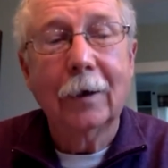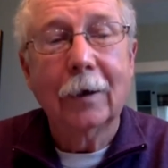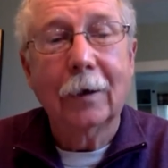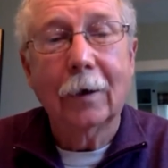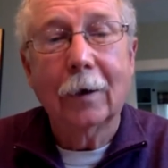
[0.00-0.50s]

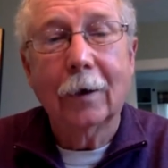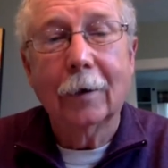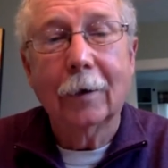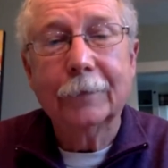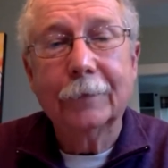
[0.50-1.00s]

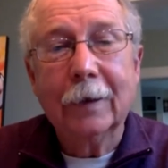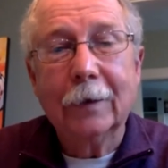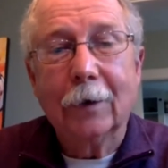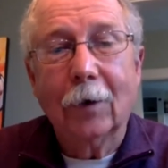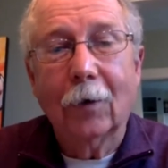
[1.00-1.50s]
Um,
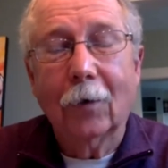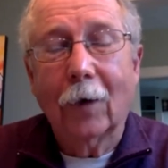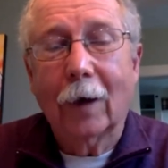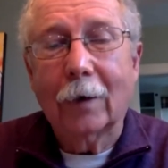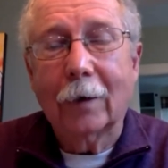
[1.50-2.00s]
so,
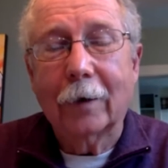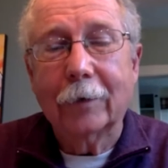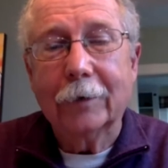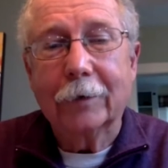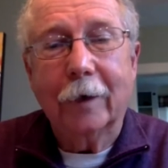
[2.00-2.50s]
uh, there
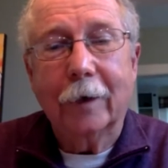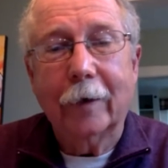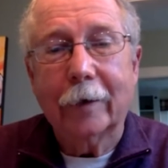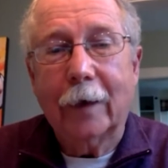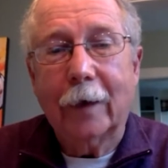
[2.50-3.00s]
was a study
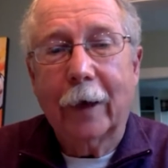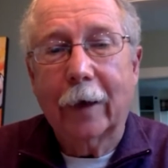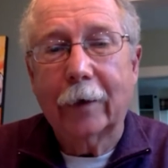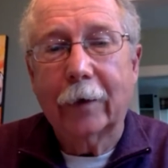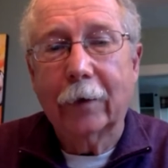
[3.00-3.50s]
that came out
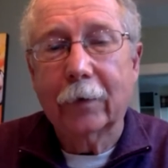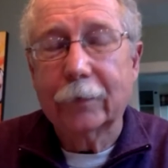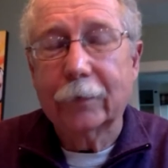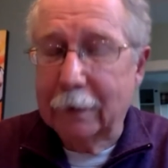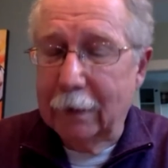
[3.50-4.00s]
here,
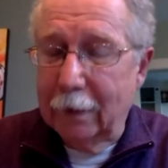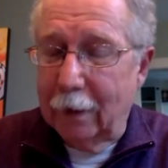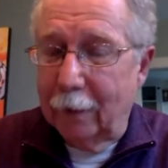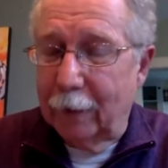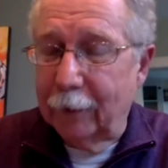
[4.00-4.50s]

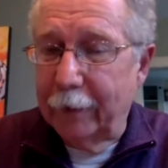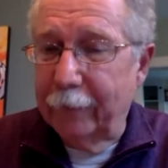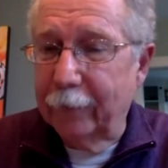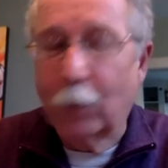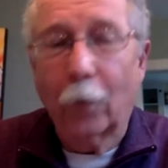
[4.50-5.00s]
I believe
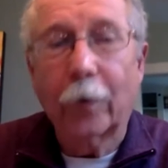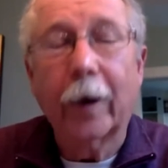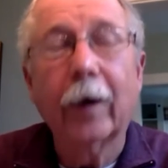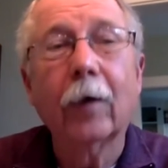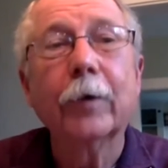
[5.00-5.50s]
from
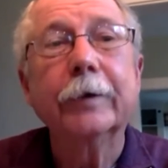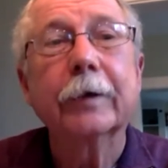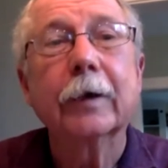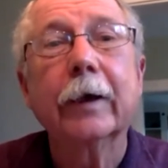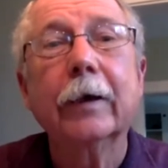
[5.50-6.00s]
Cornell
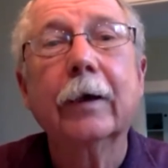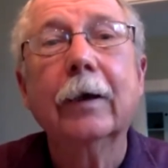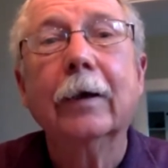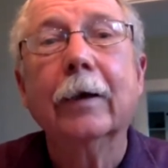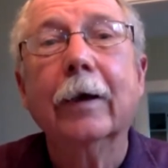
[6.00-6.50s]
recently,
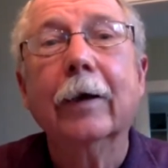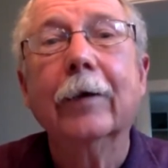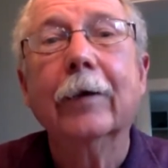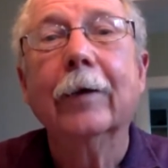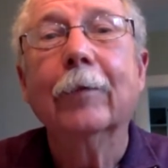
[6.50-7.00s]
that,
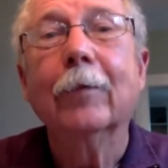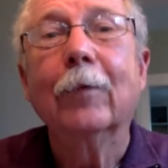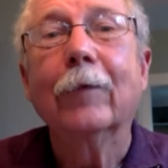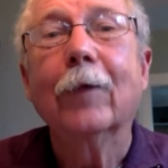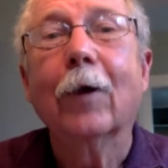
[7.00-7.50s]
that
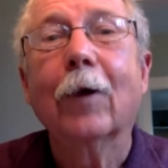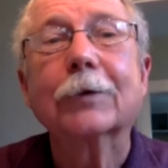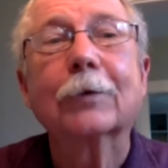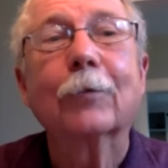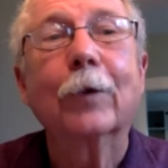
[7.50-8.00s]
we've
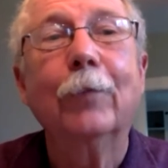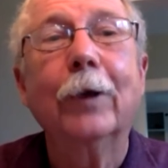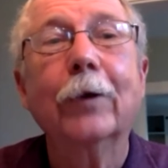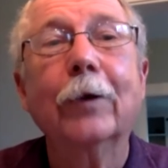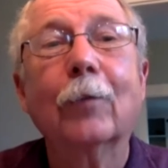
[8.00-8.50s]
lost 3
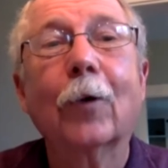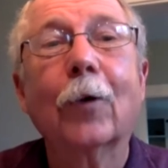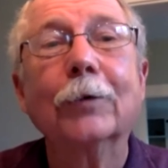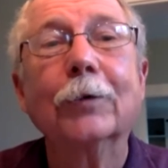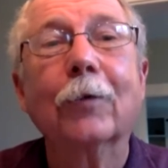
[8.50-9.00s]
billion
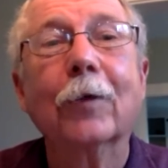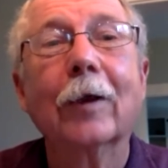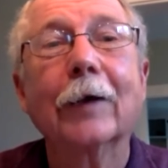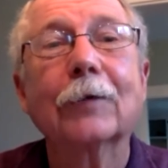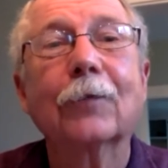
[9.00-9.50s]
birds over the
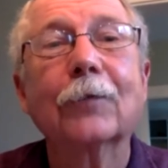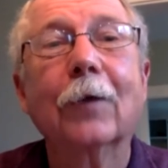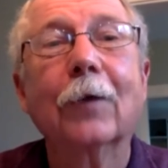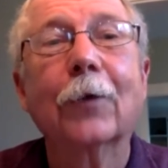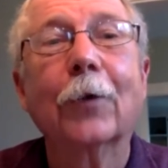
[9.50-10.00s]
last
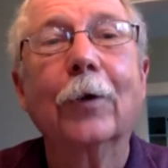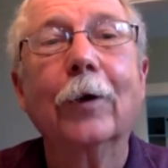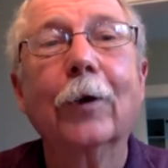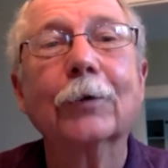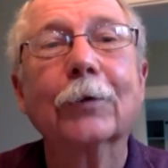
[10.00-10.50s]
uh, 30
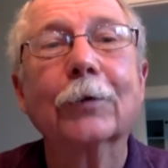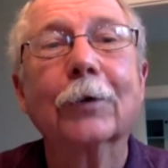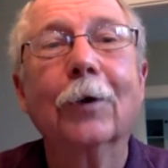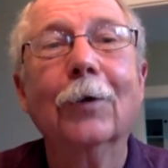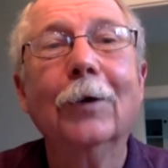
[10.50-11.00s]
years or
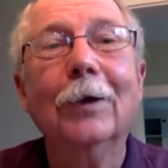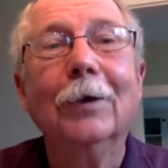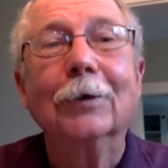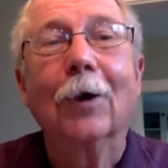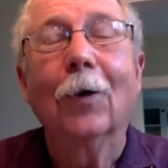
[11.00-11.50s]
so.
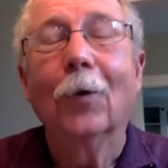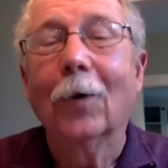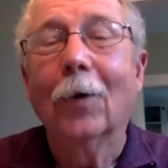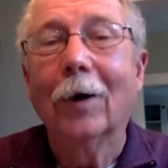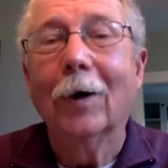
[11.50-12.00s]

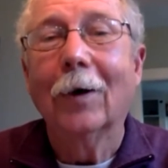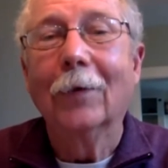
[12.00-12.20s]
So